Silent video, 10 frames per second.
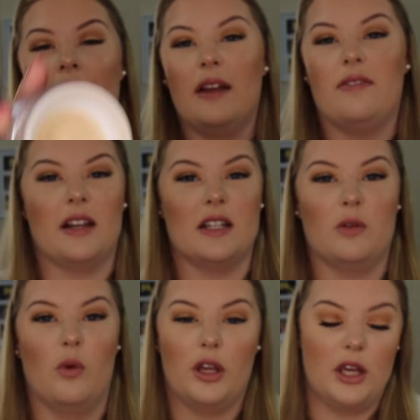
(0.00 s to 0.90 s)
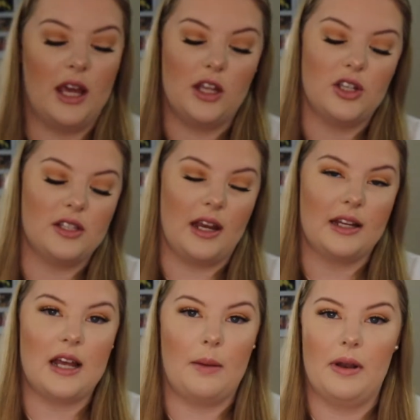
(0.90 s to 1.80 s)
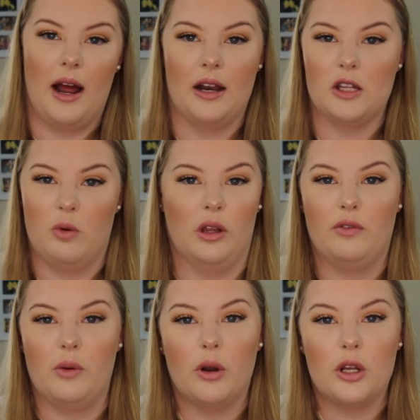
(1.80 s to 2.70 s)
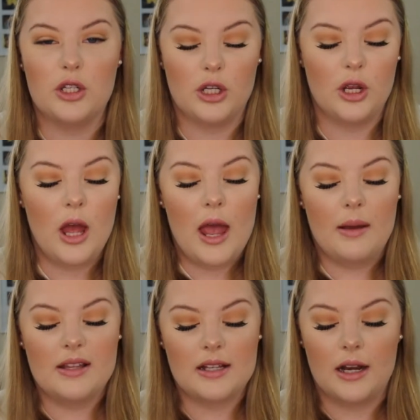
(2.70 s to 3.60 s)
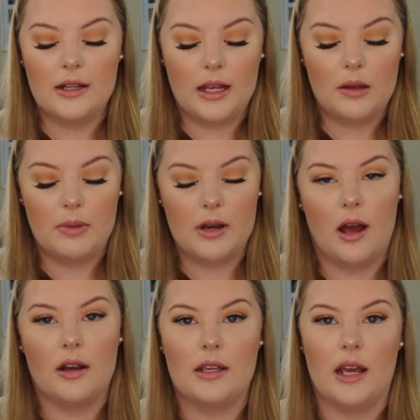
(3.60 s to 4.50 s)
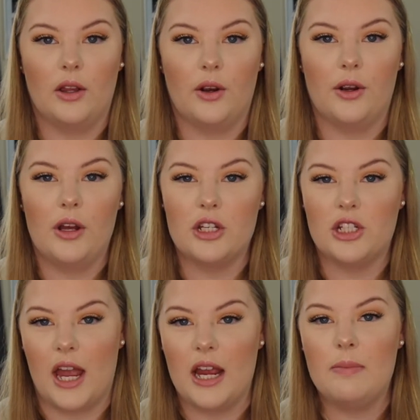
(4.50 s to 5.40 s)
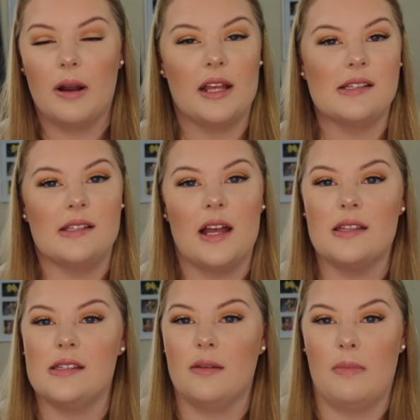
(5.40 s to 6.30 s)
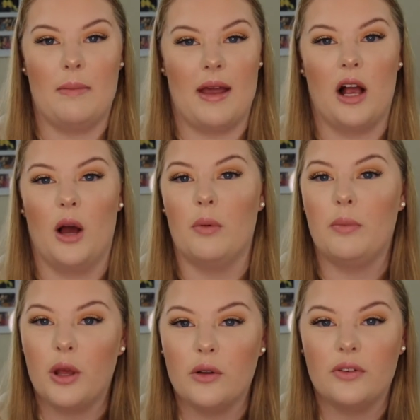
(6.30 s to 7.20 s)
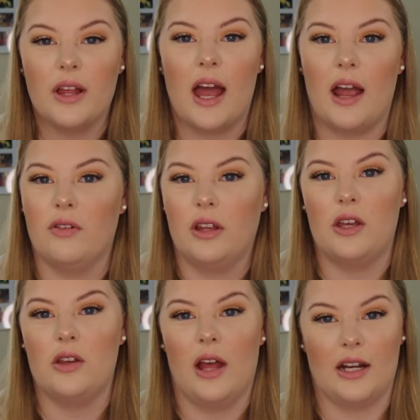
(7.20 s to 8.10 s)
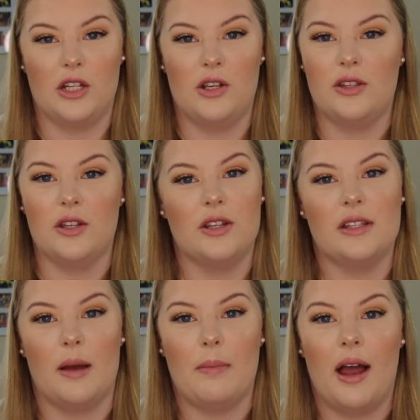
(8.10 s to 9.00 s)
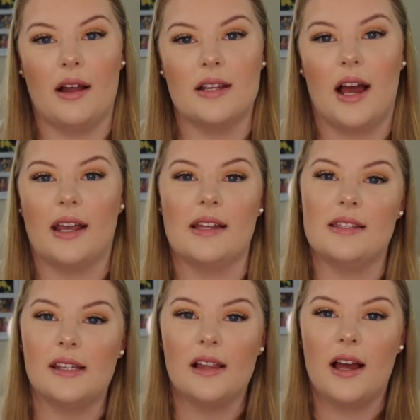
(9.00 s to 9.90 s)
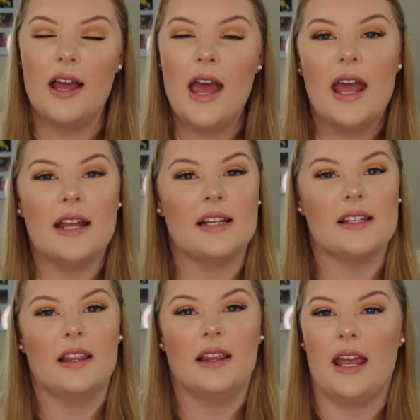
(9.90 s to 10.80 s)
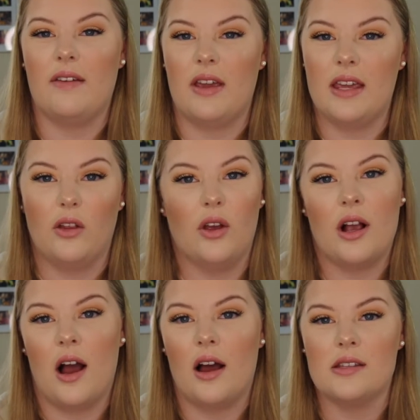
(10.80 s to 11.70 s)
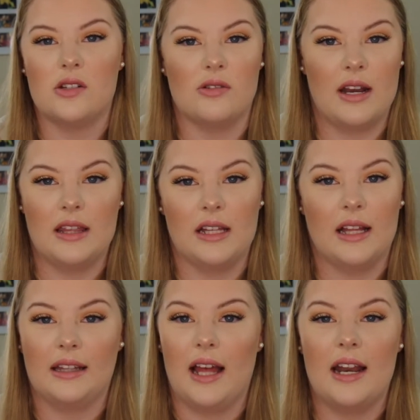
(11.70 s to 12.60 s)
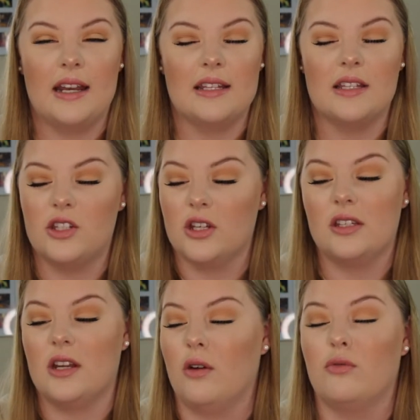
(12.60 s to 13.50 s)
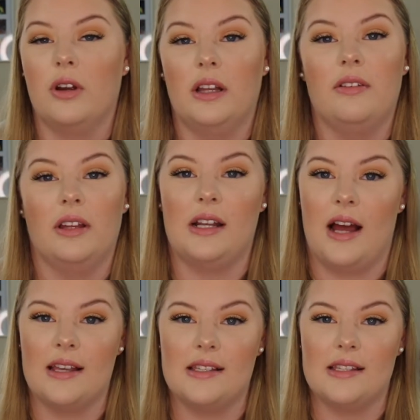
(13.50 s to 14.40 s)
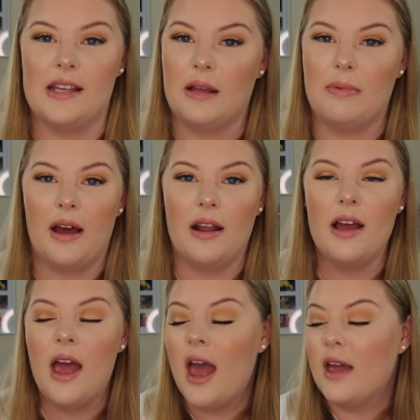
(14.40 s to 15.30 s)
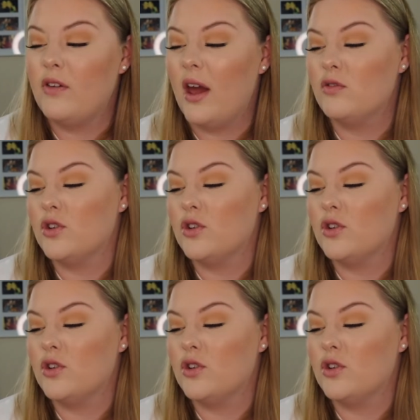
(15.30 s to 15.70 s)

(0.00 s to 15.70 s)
And if that doesn't work, you can just like tap it out as well if you wanted to. It is kind of like a banana yellow shade, but it sets my makeup beautifully. I really like to use it to set my under eye concealer. It doesn't leave a yellow cast or anything like that. It is just a really nice setting powder. If you have